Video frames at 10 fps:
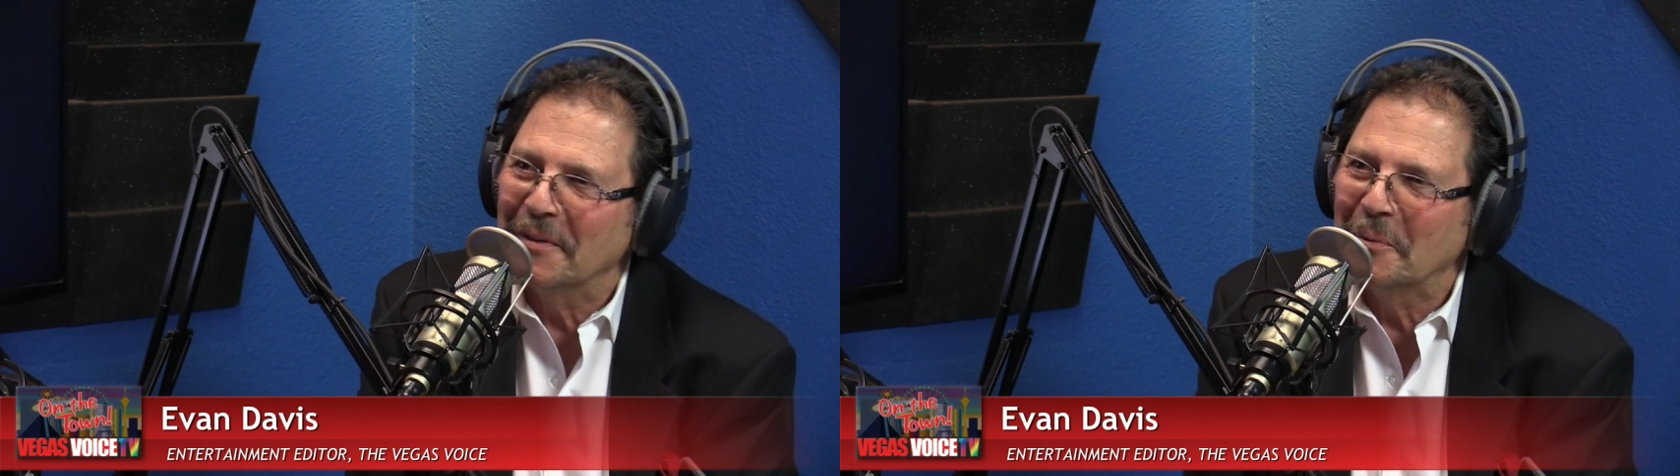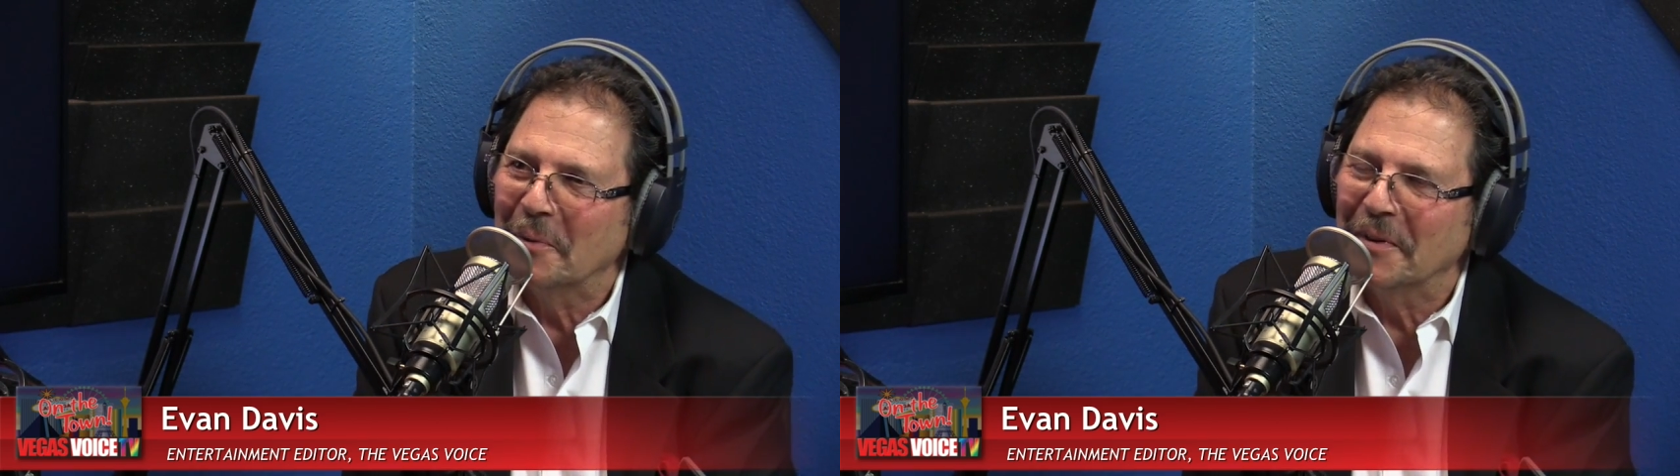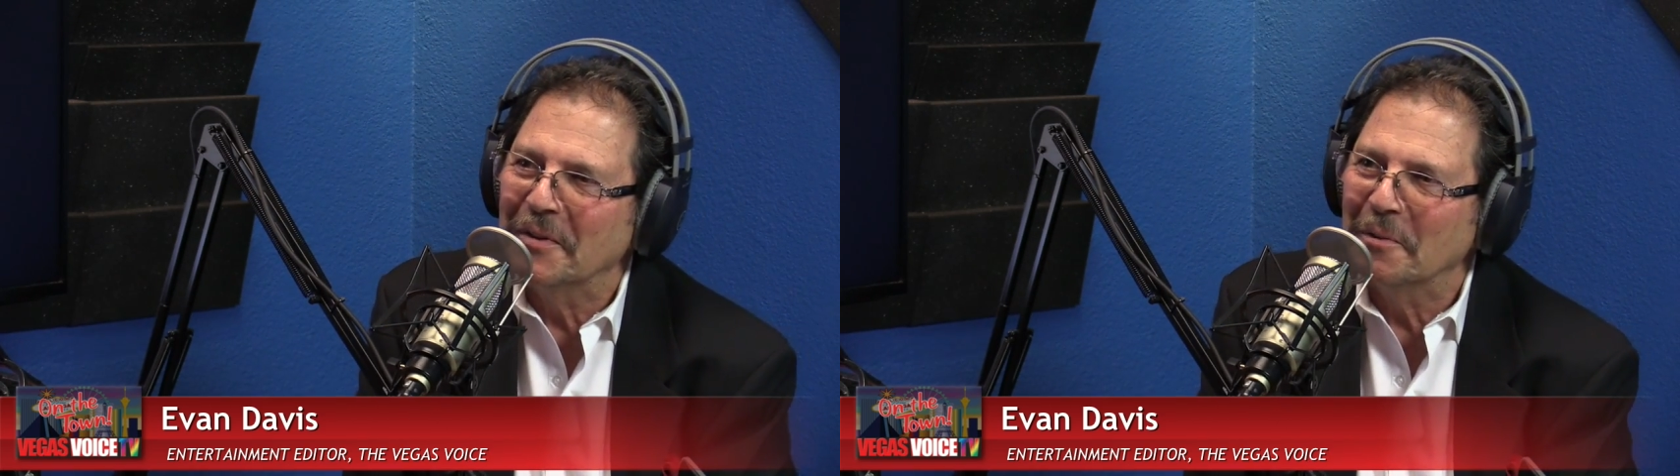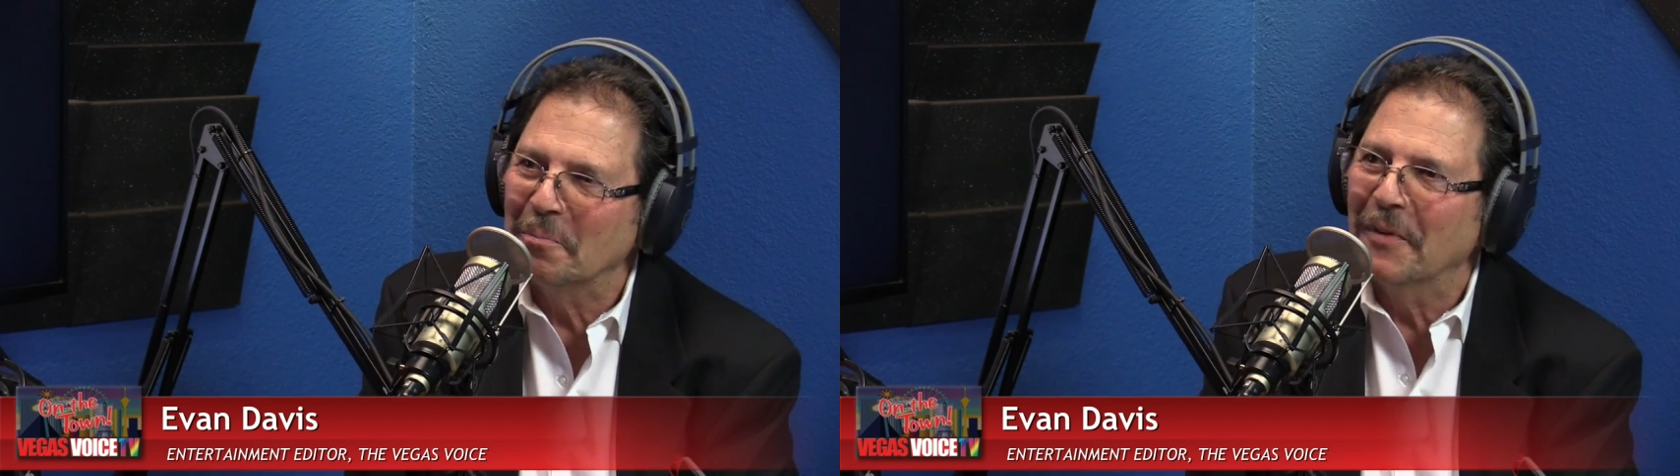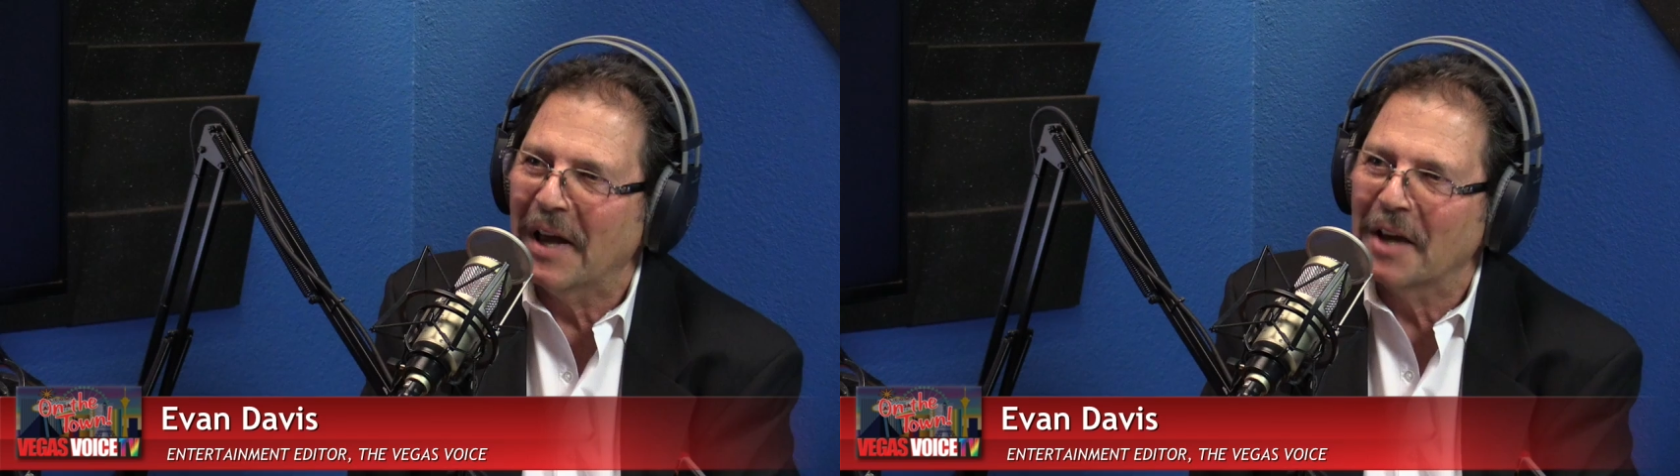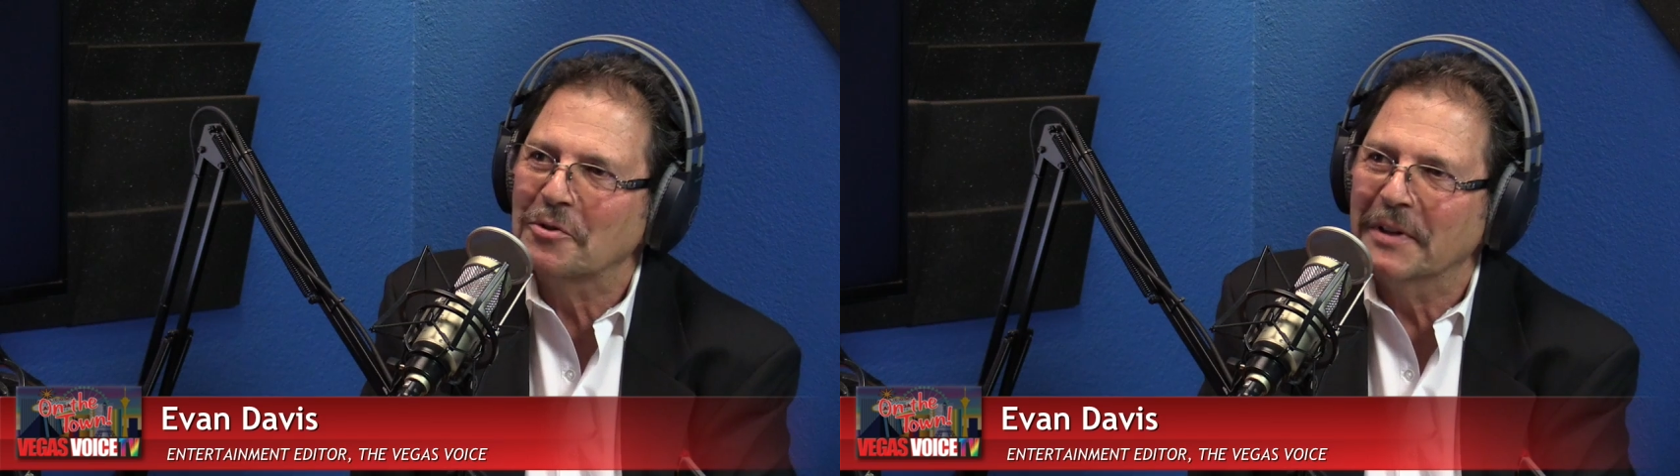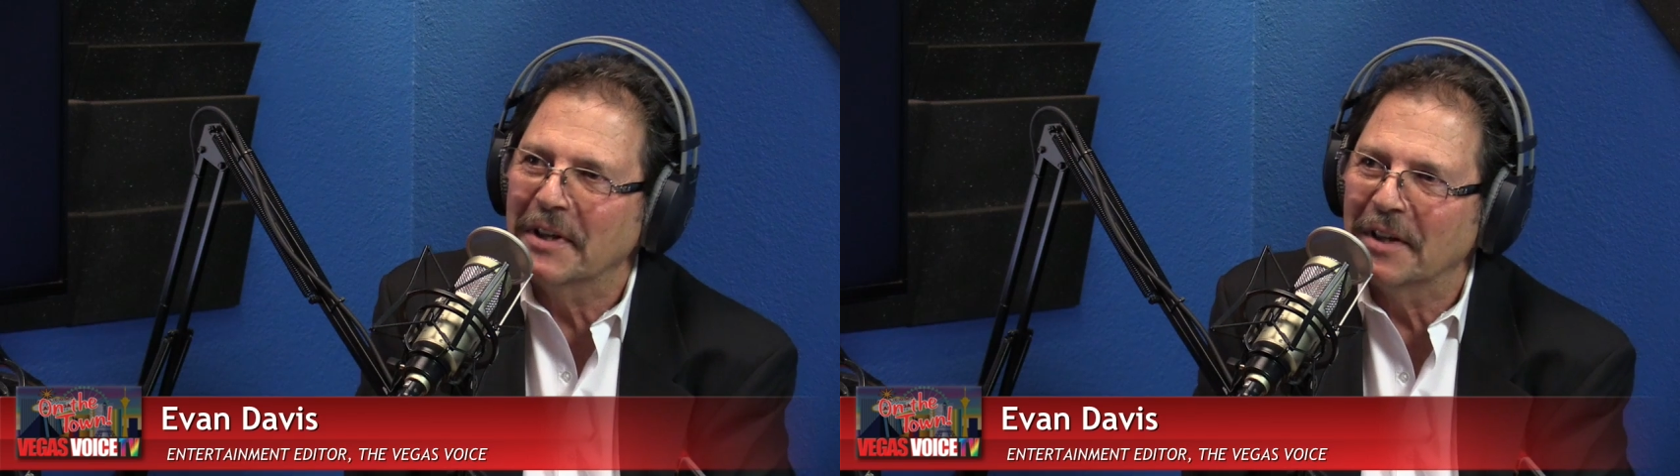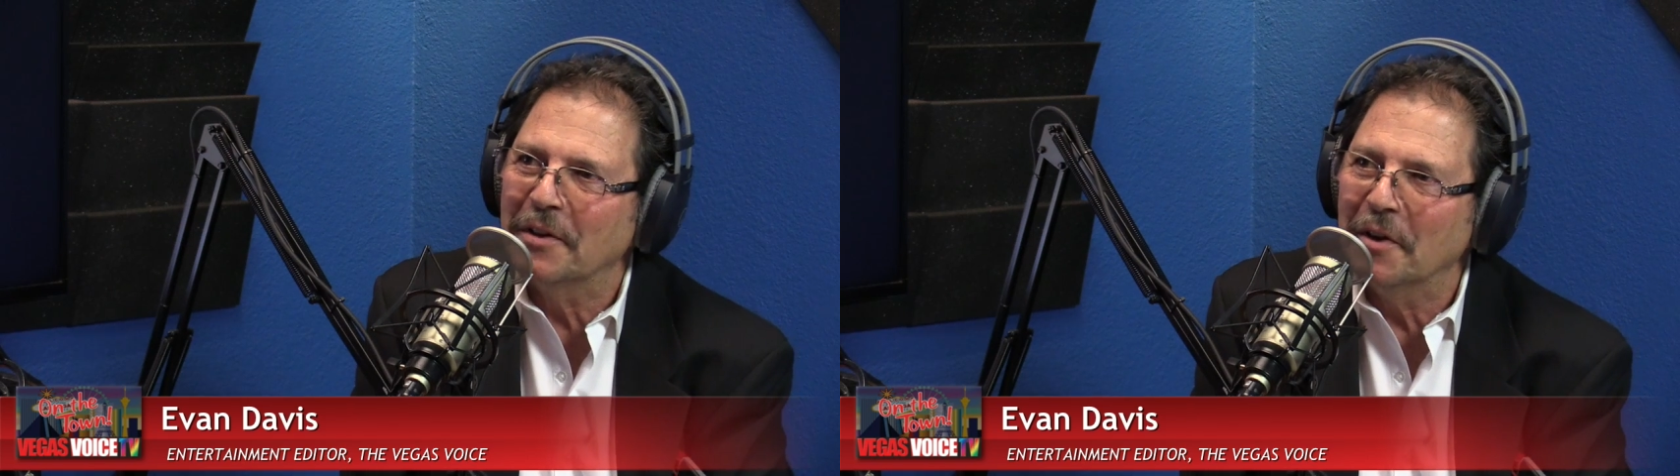when you actually
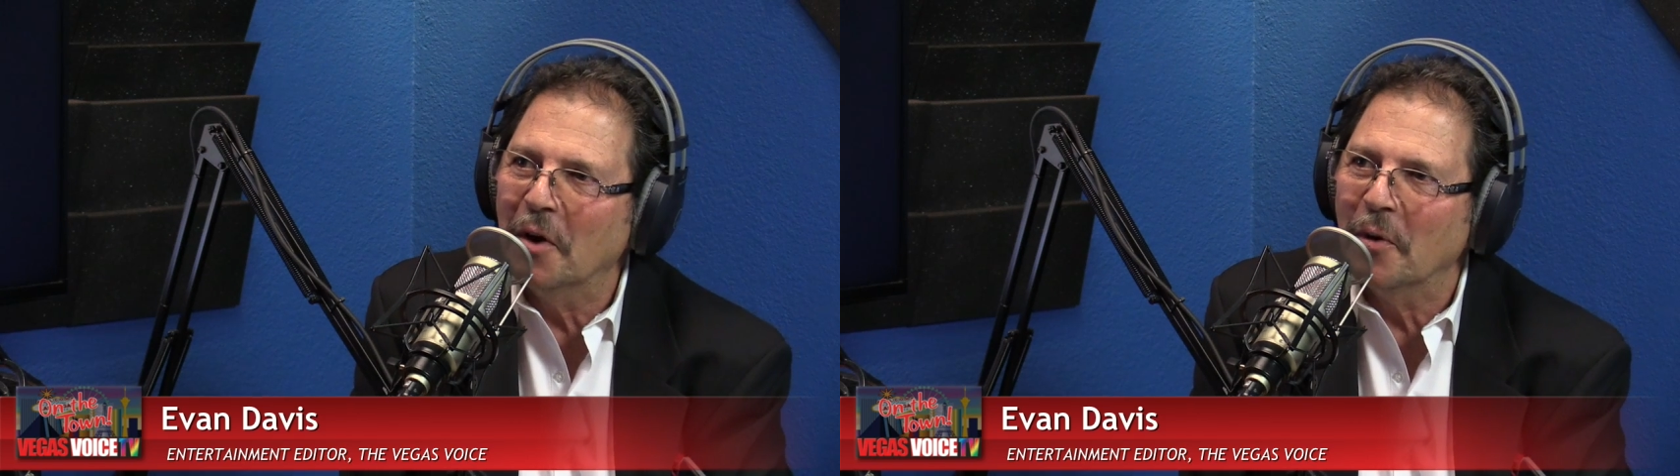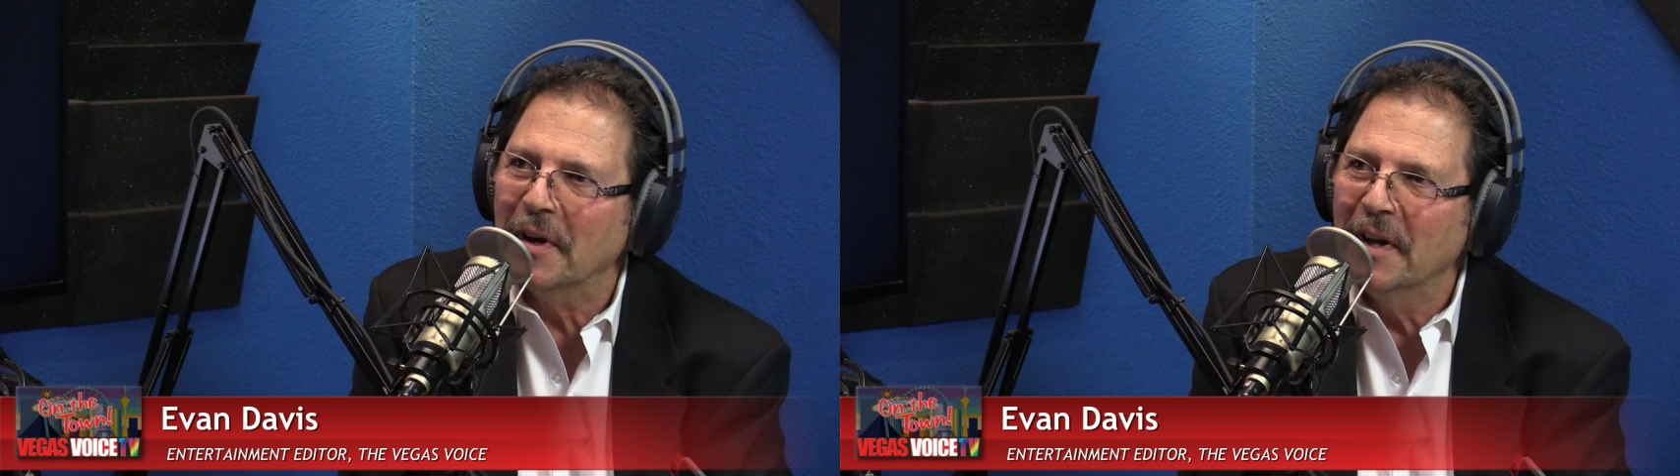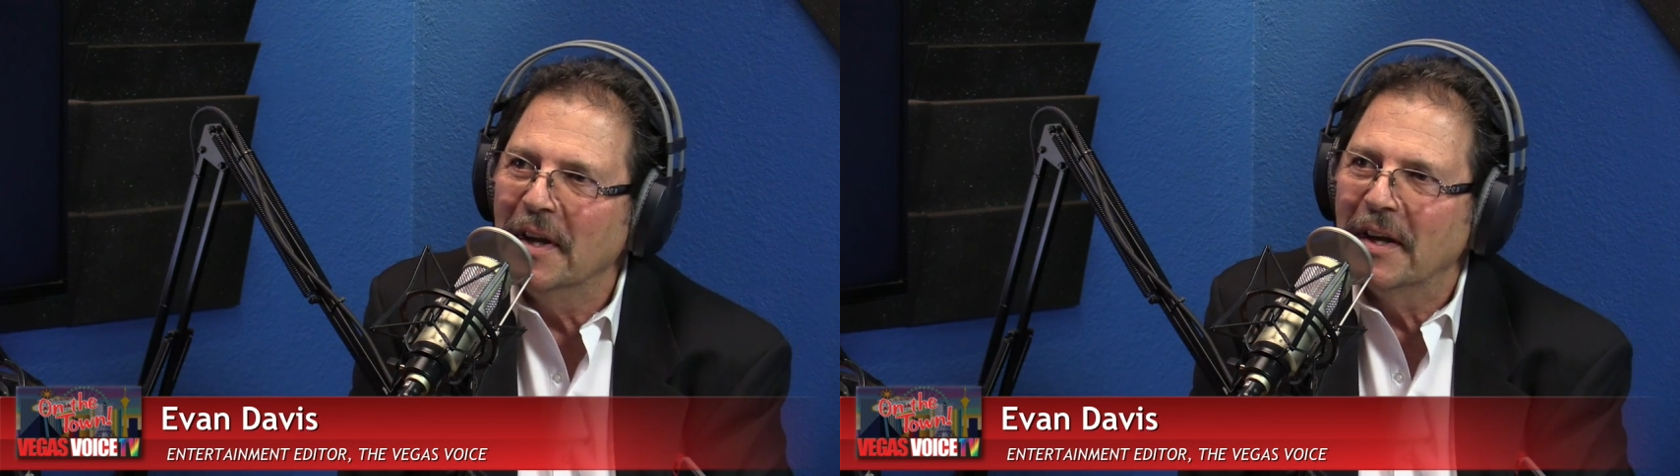get to know it,